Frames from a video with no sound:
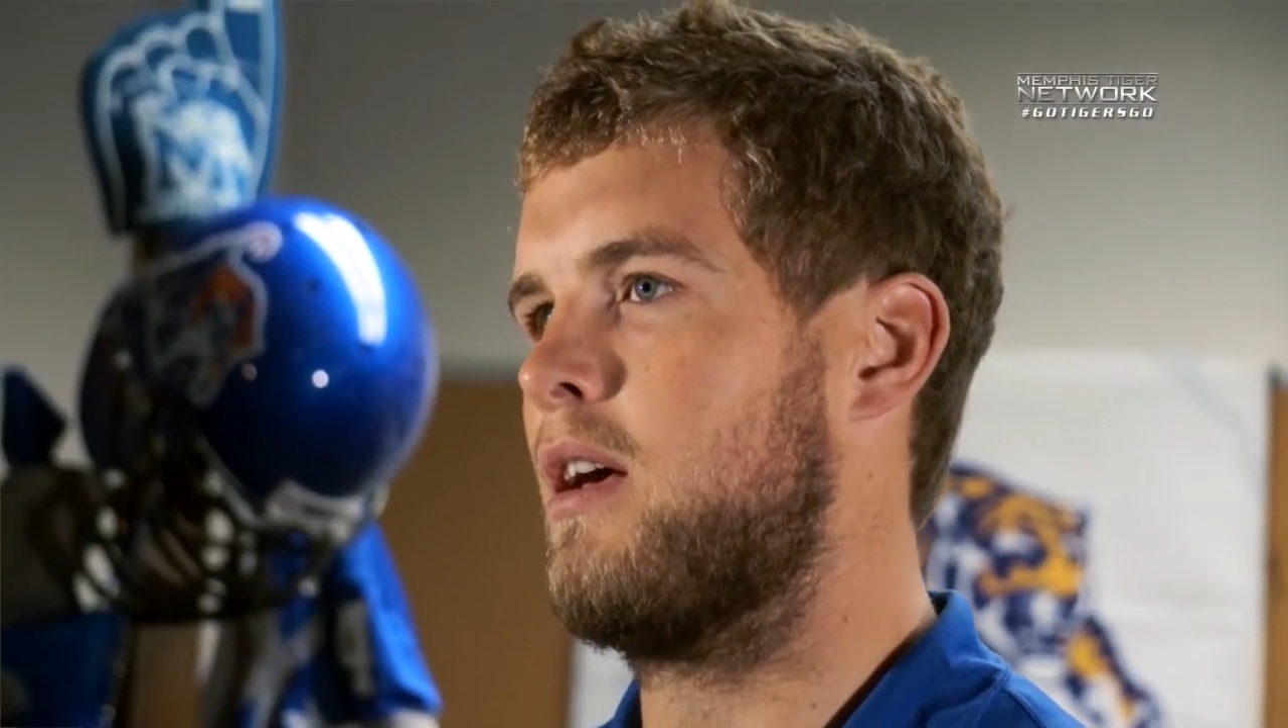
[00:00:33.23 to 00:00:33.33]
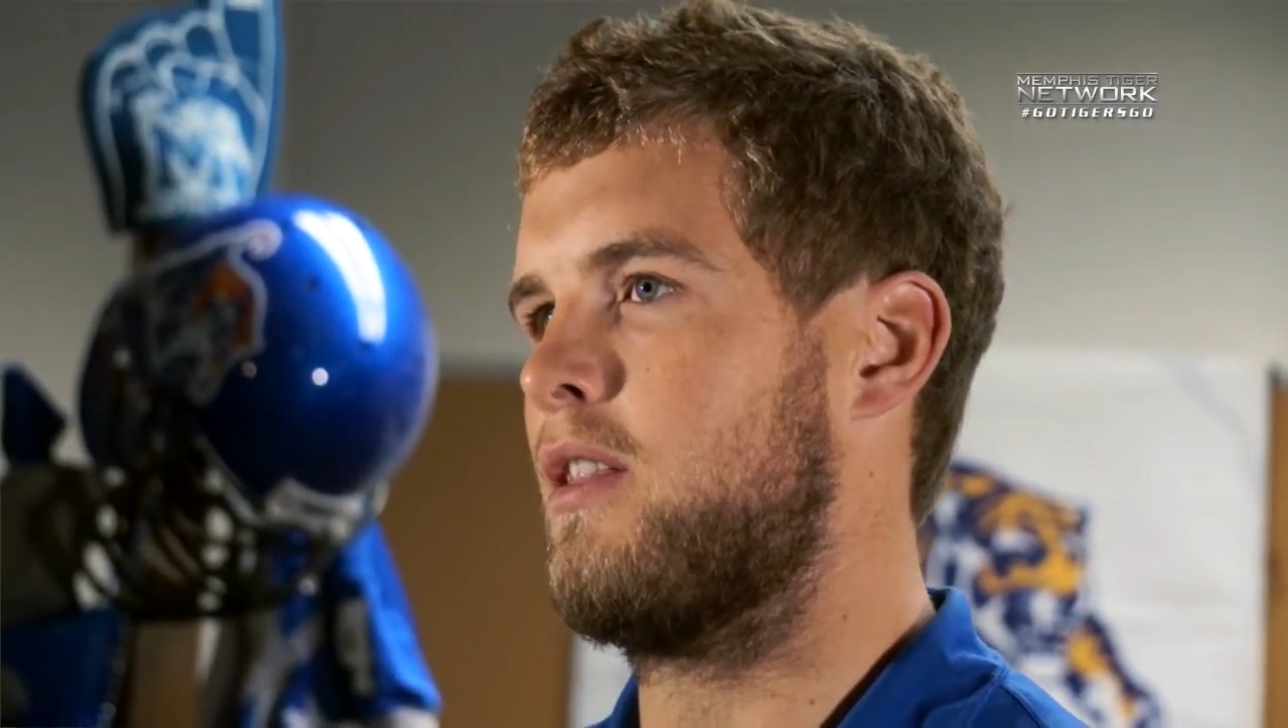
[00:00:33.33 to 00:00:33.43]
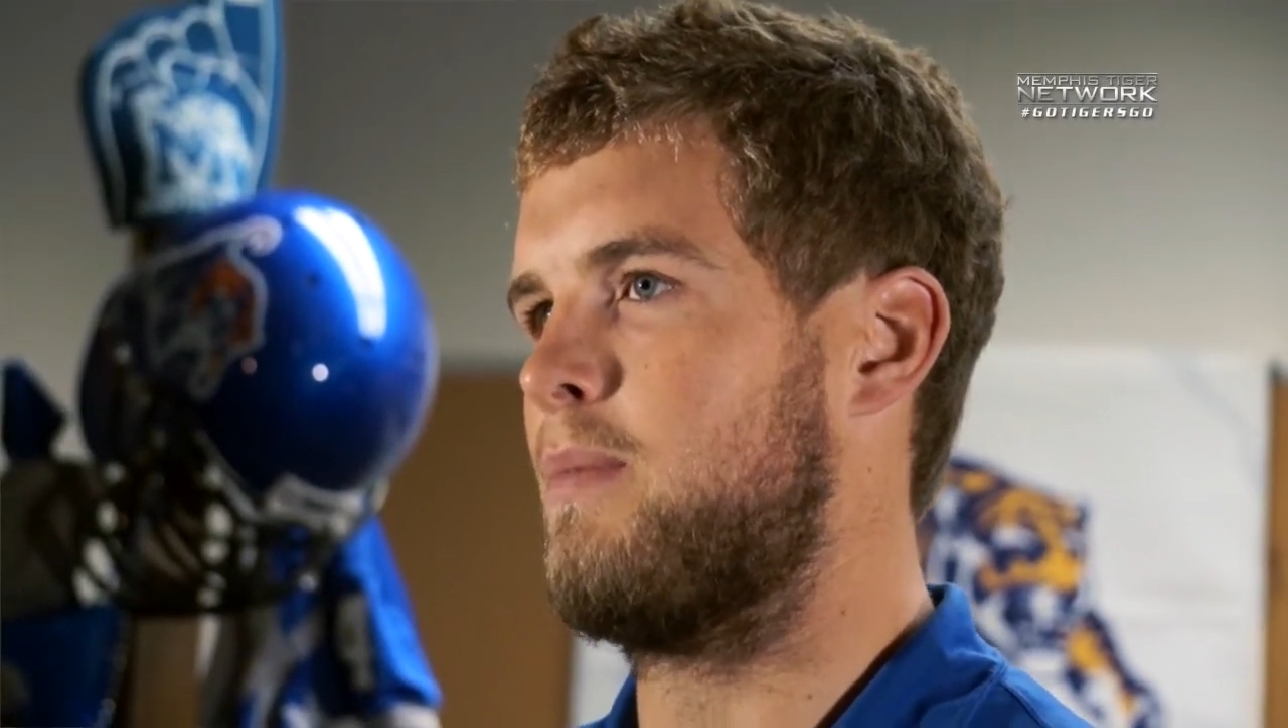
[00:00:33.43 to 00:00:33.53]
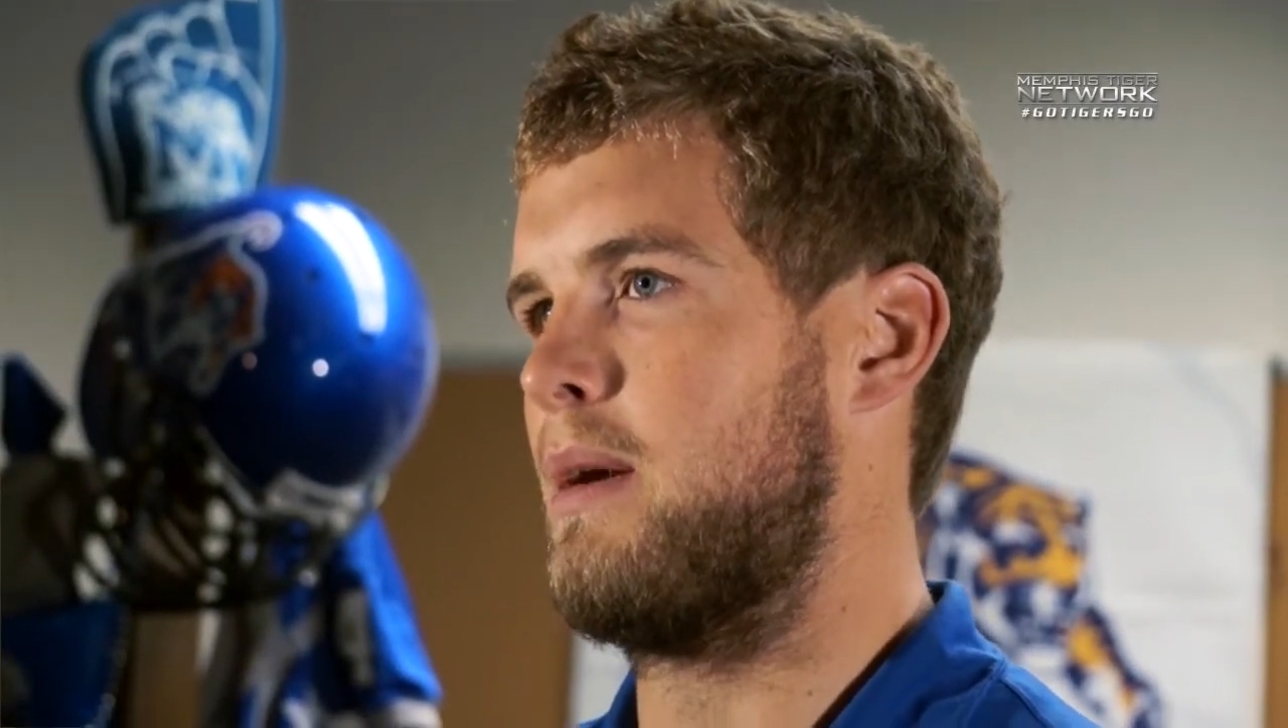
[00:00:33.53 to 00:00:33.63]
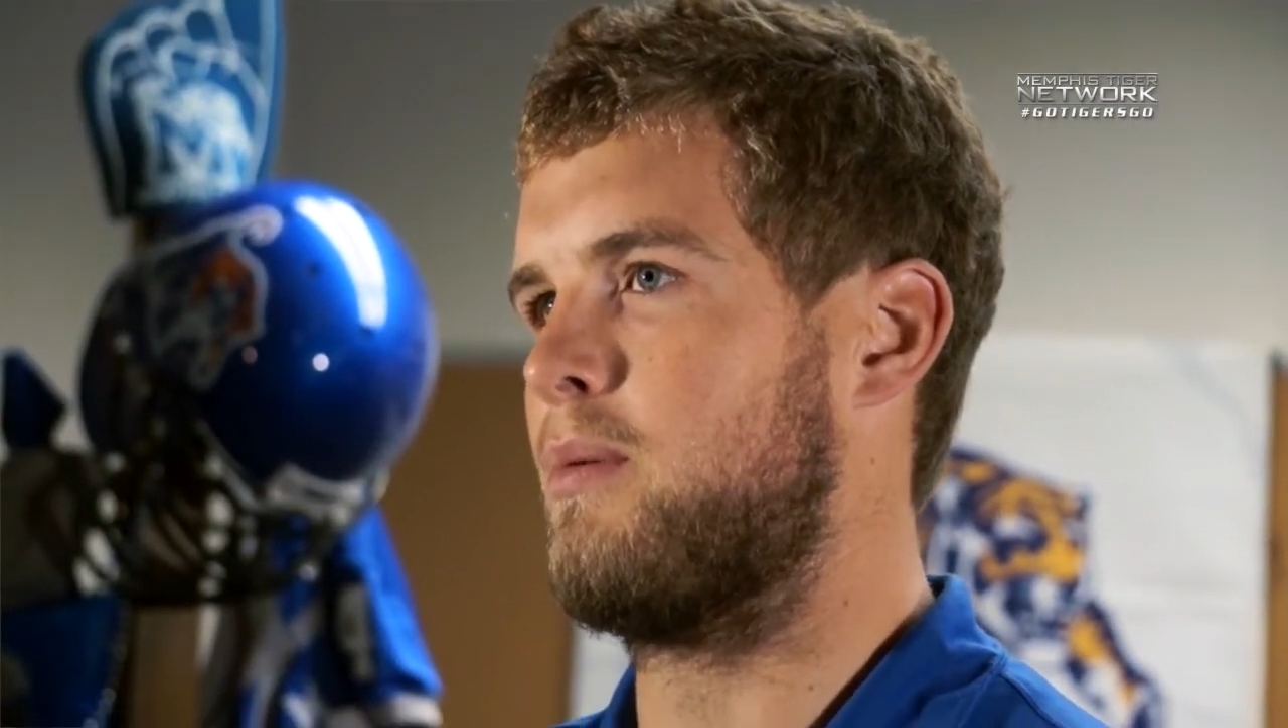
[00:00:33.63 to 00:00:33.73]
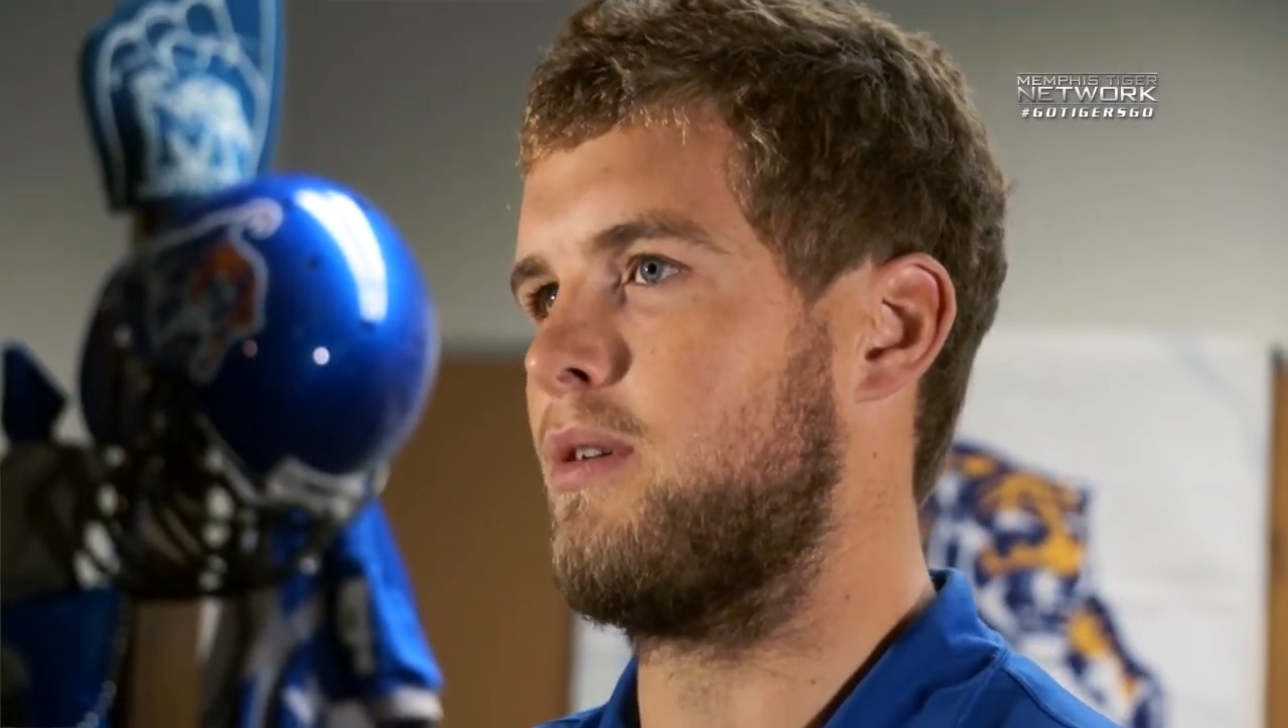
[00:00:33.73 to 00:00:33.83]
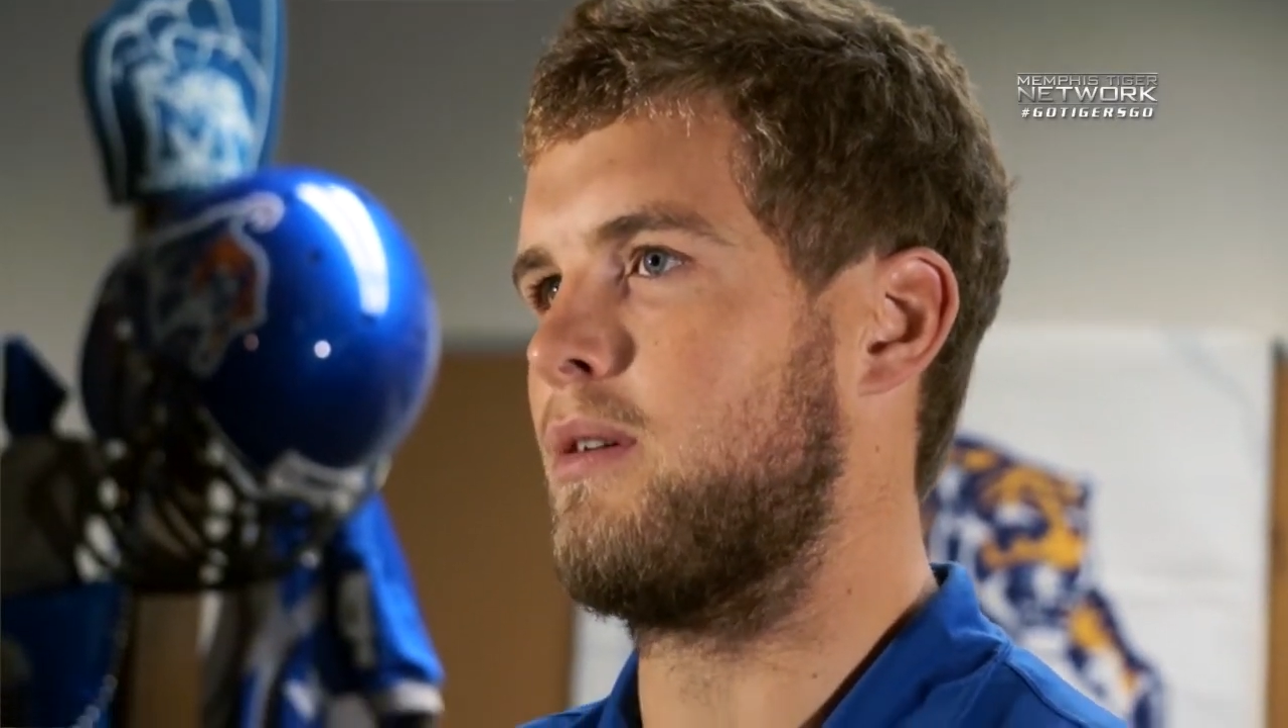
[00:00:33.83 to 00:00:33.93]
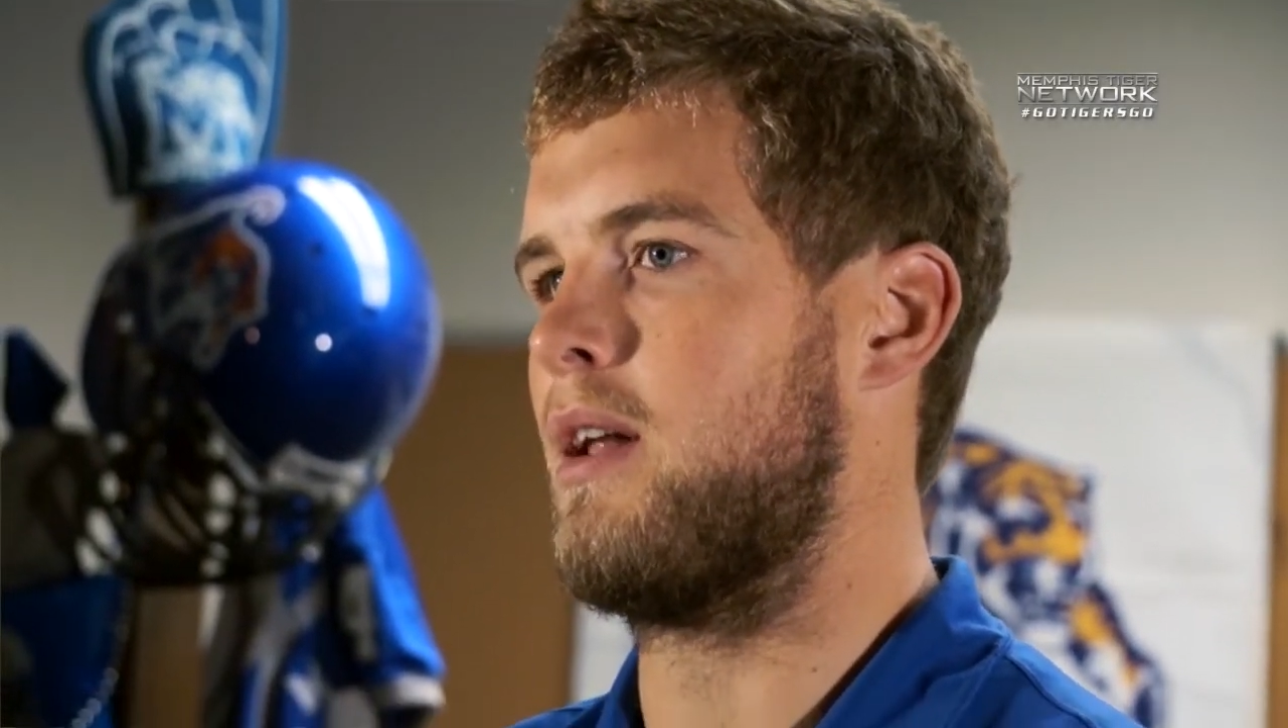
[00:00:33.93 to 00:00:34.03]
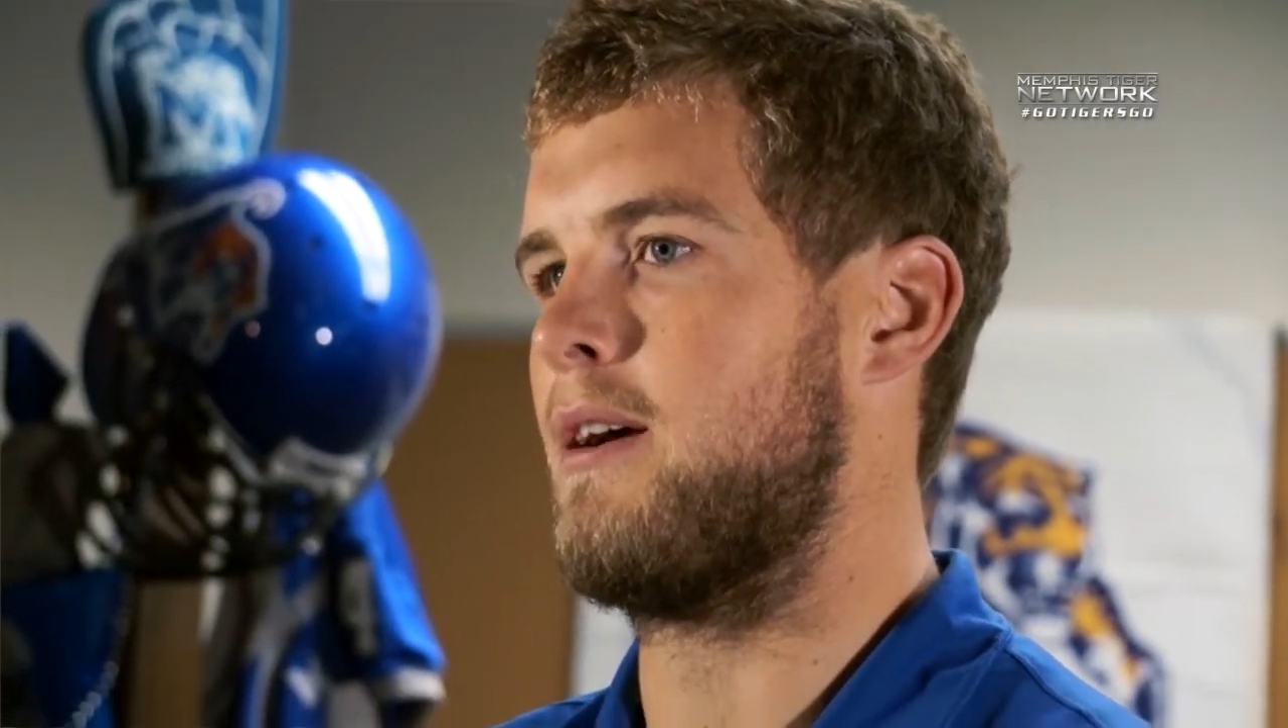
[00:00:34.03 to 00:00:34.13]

the people that